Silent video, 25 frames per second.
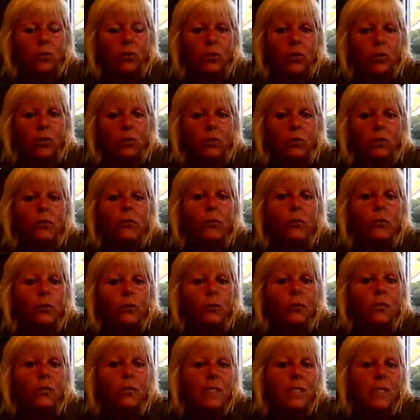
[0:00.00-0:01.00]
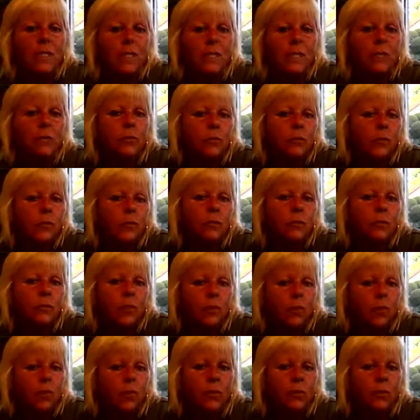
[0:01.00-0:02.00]
you've got to see those 50
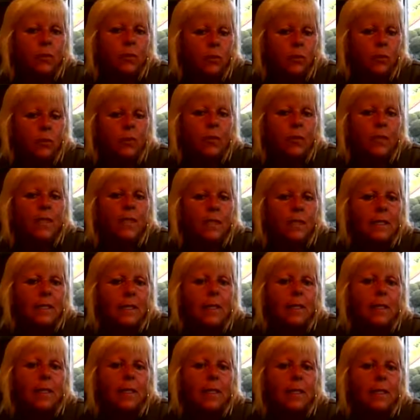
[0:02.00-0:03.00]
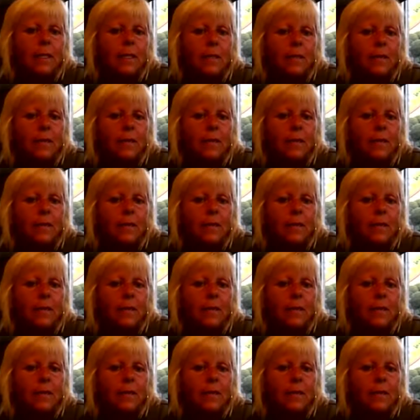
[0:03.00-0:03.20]
dogs twice a year.